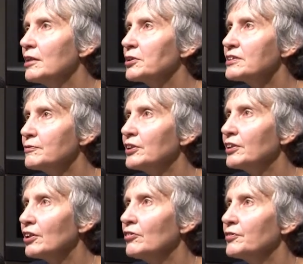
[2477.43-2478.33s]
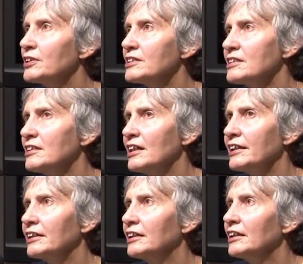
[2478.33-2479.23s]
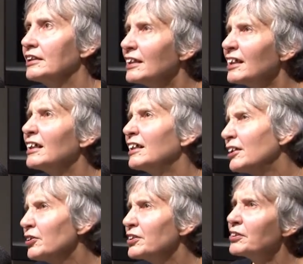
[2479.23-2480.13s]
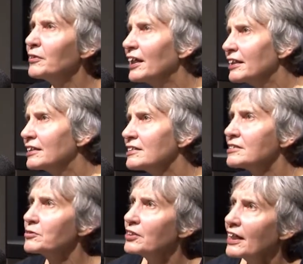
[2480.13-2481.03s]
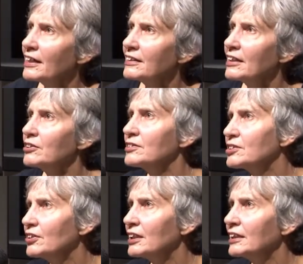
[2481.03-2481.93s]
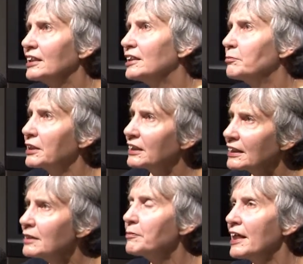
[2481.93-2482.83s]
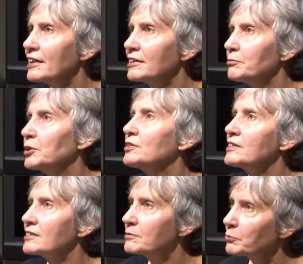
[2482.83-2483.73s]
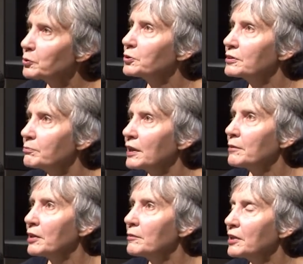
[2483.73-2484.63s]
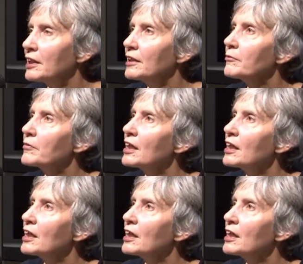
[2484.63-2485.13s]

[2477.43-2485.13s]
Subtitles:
Because very often it's like, yeah, I know that you hate this or you hate that or you're struggling here, but keep at it because it's important, blah, blah, blah.